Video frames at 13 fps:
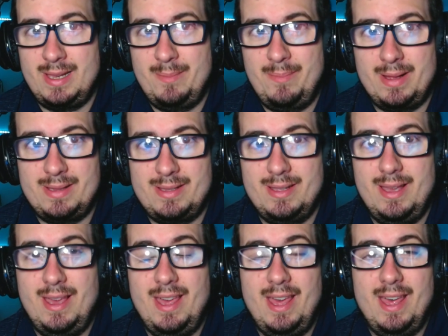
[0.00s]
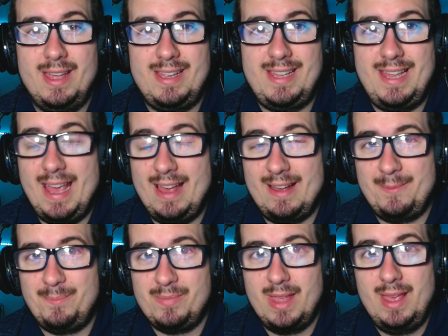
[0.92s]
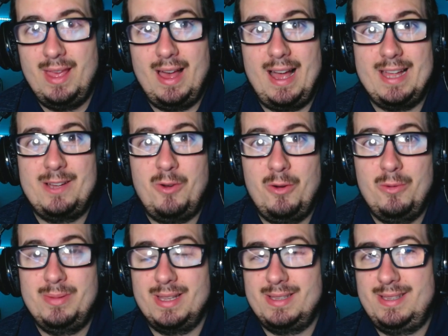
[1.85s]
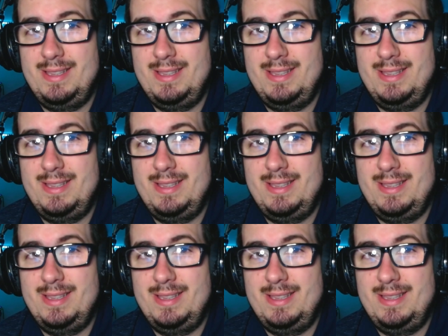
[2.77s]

But yeah, I hope that